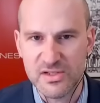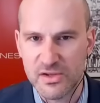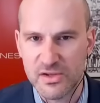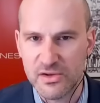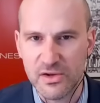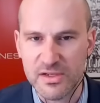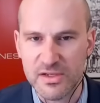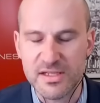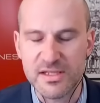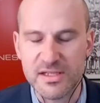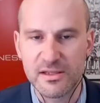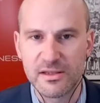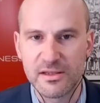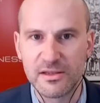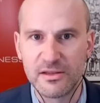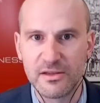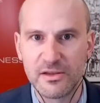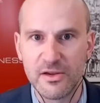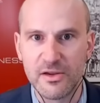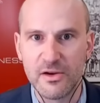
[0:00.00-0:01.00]
do
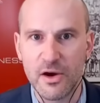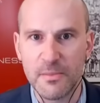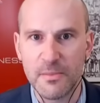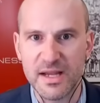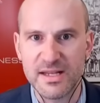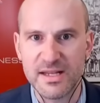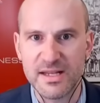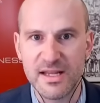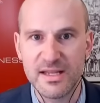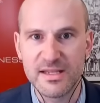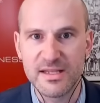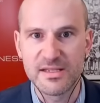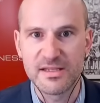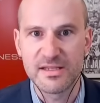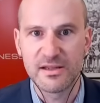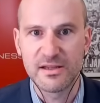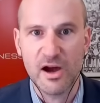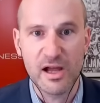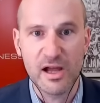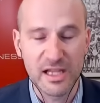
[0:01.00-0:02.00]
not make
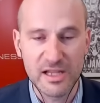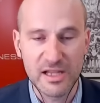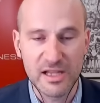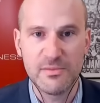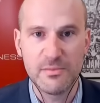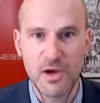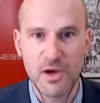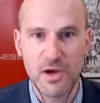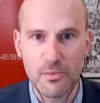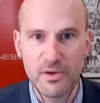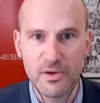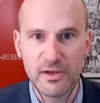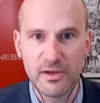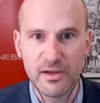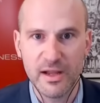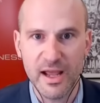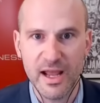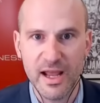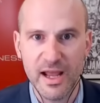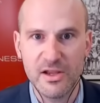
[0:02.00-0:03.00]
sense. I live in
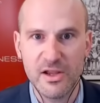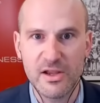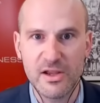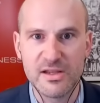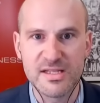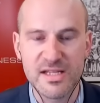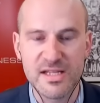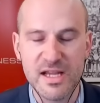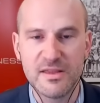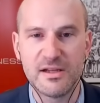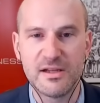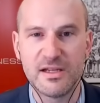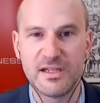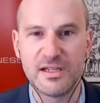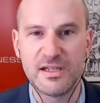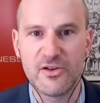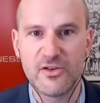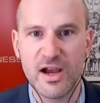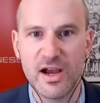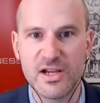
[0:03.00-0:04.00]
Melbourne, and you can see the
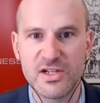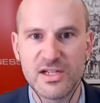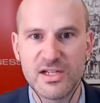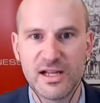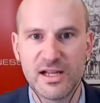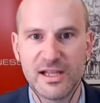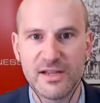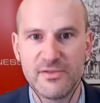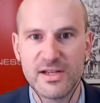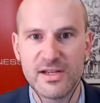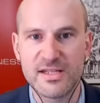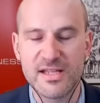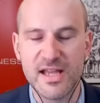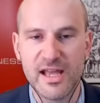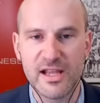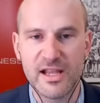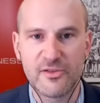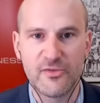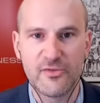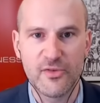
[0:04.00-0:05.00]
deterioration in our living
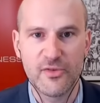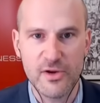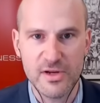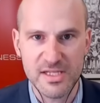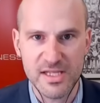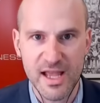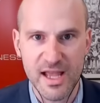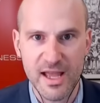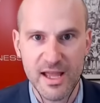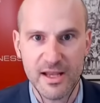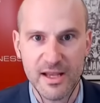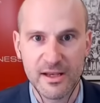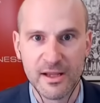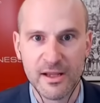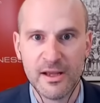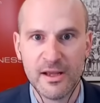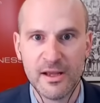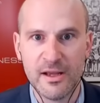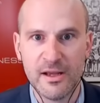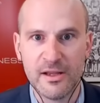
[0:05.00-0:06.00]
standards firsthand.
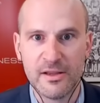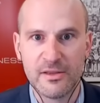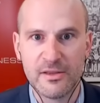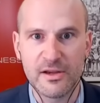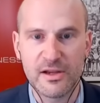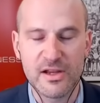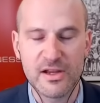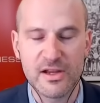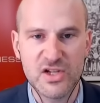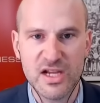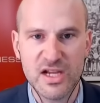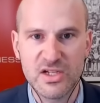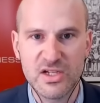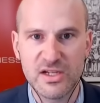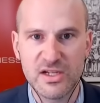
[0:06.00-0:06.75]
The congestion